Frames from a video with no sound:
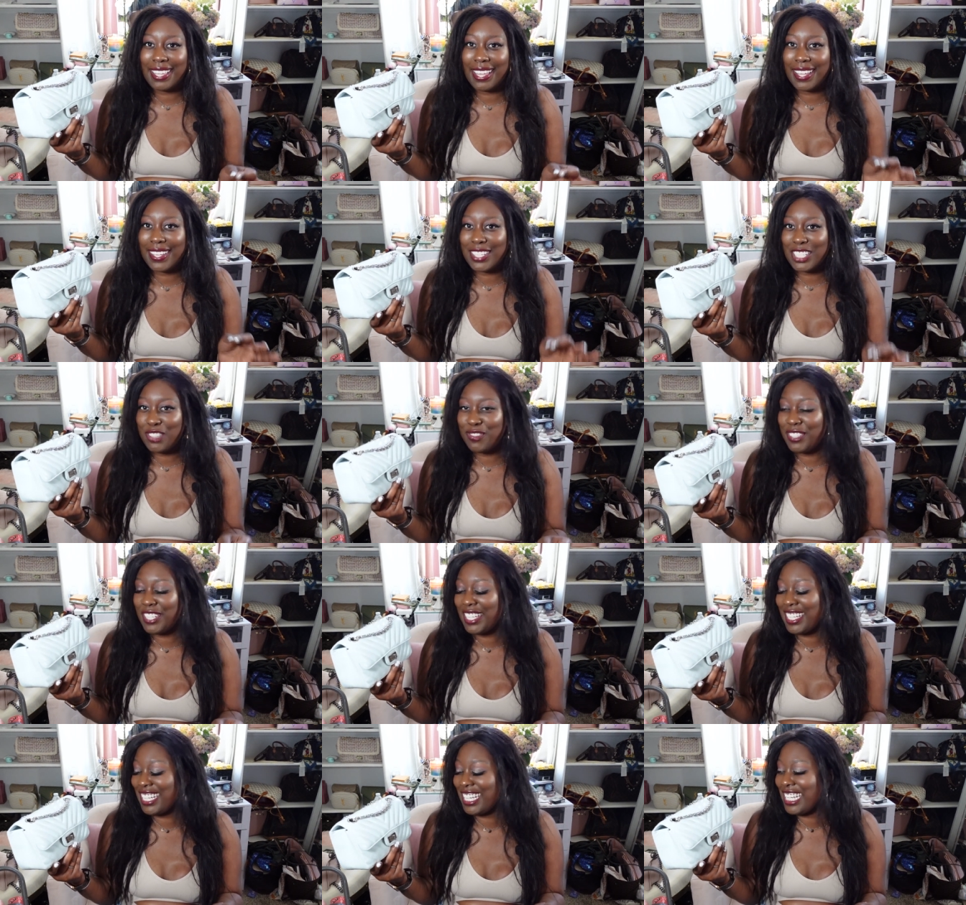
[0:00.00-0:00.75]
Like, oh
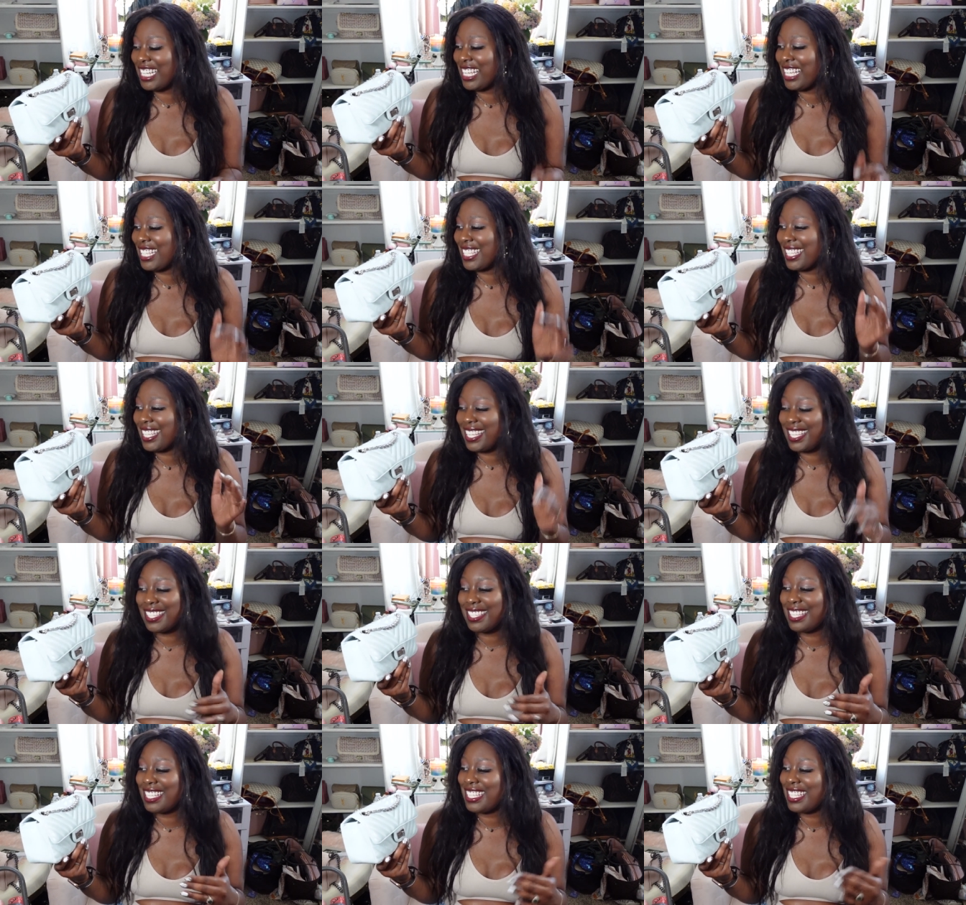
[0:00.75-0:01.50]
my goodness,
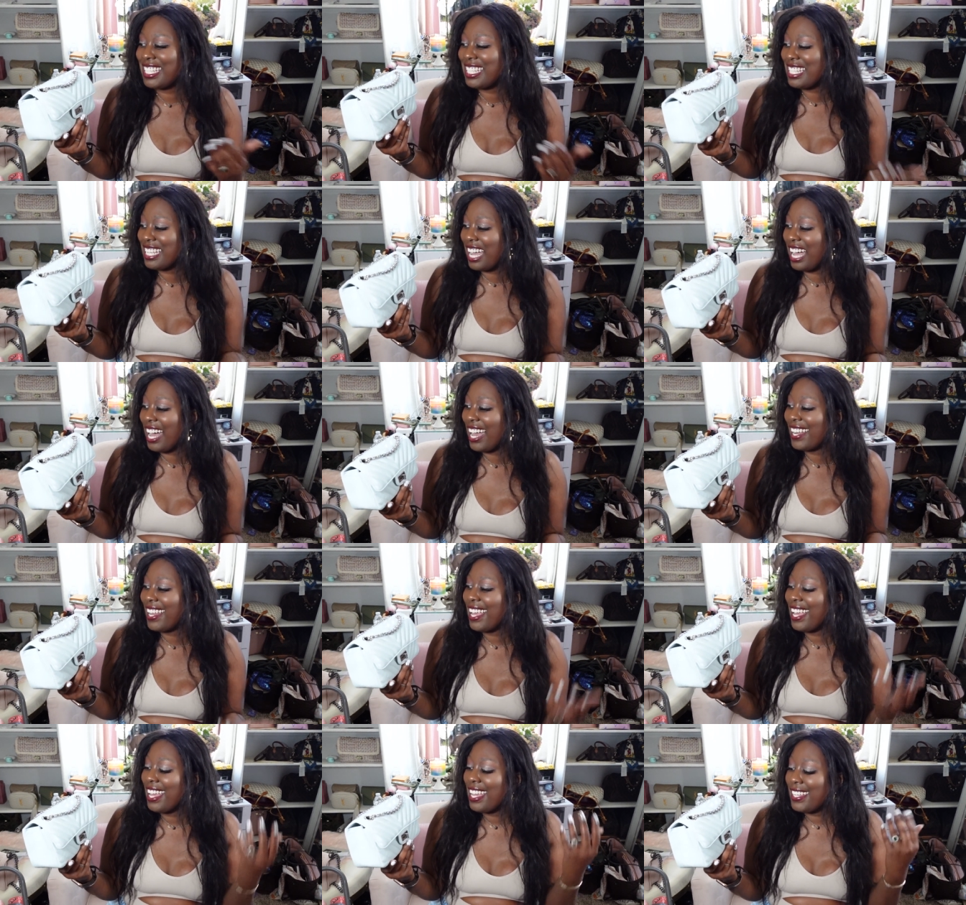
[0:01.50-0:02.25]
is this
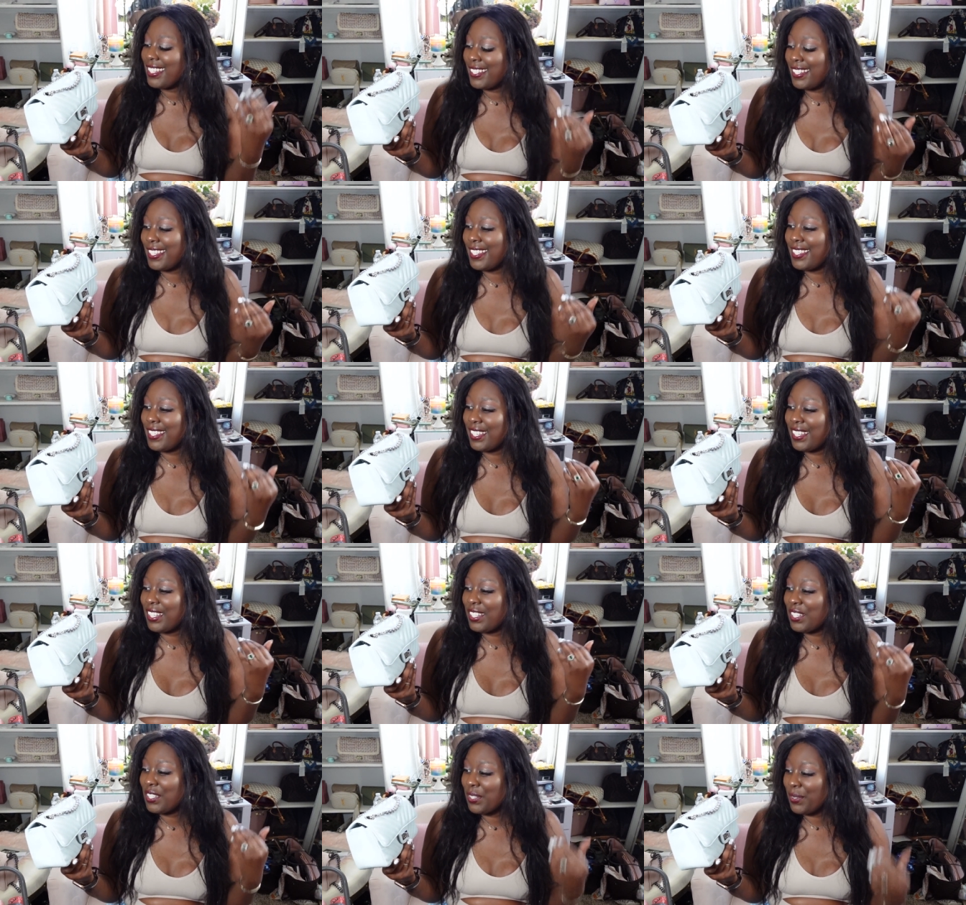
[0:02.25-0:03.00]
not just
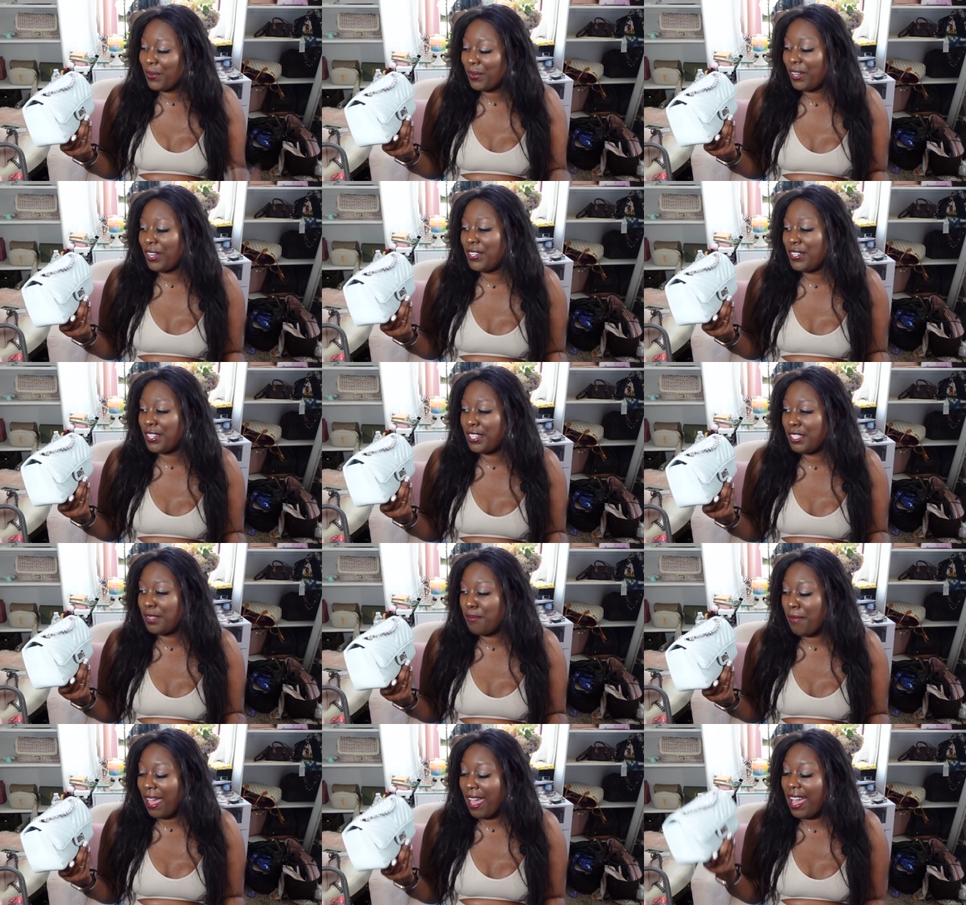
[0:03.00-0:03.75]
a
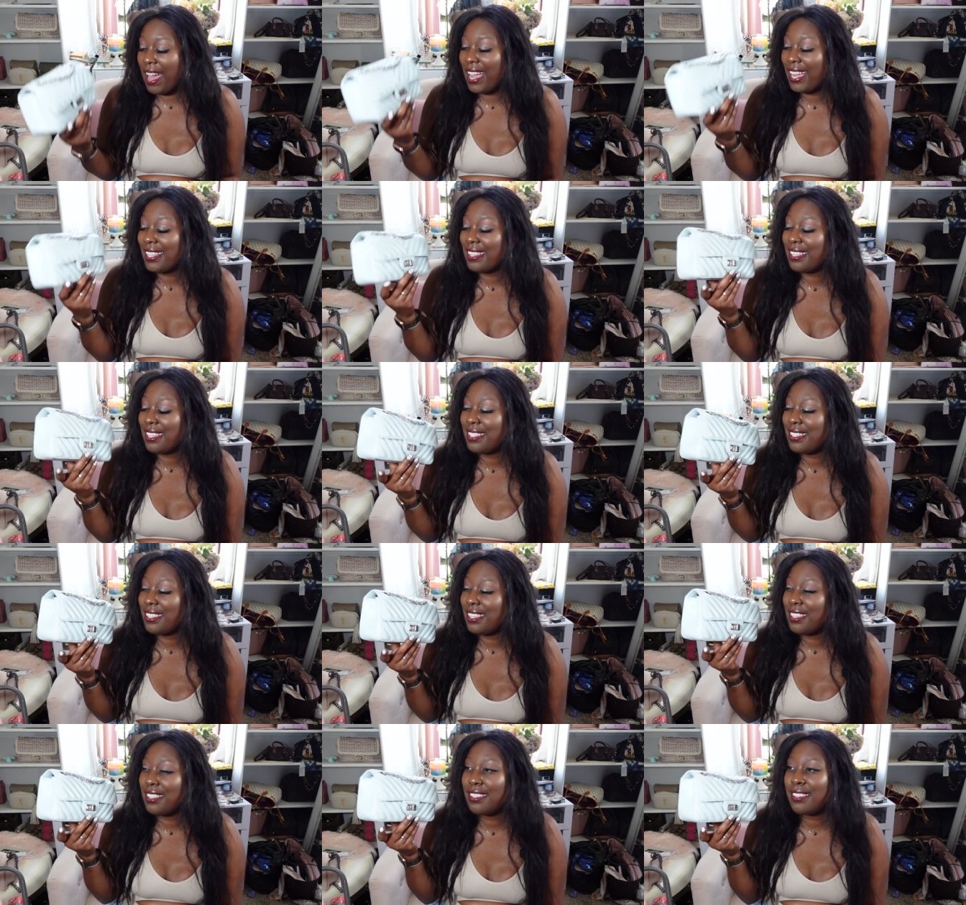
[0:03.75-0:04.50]
gorgeous bag? This
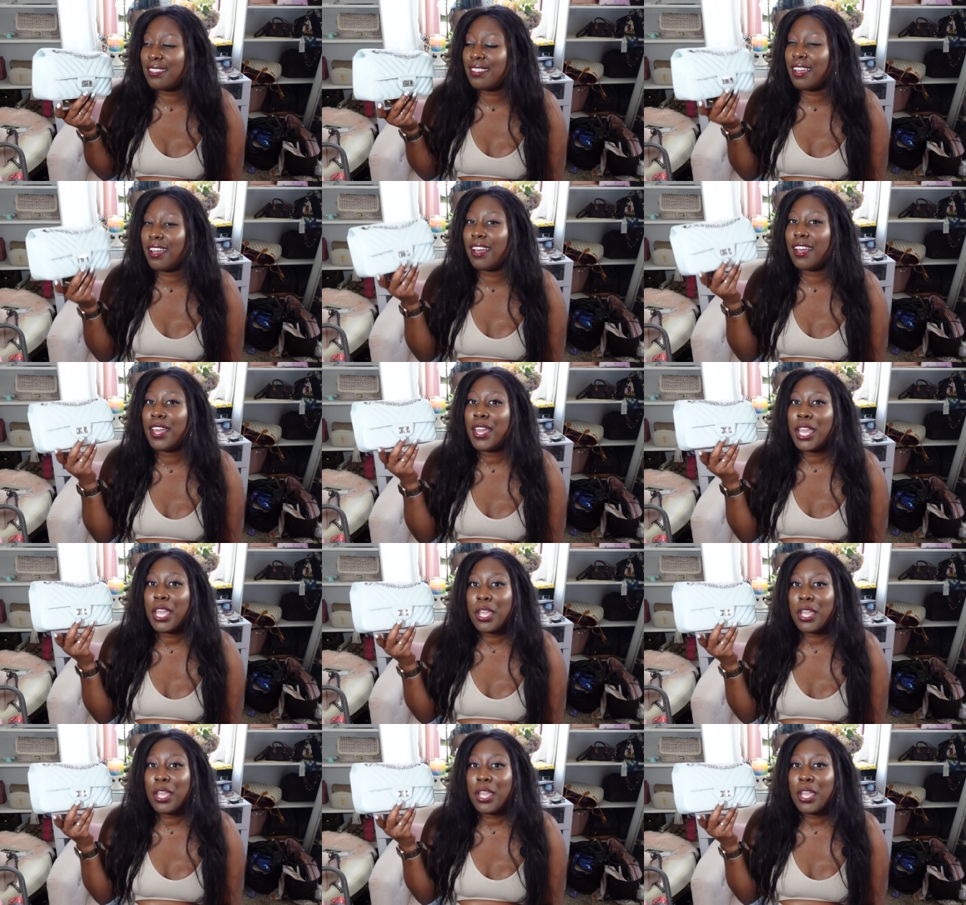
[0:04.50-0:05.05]
is the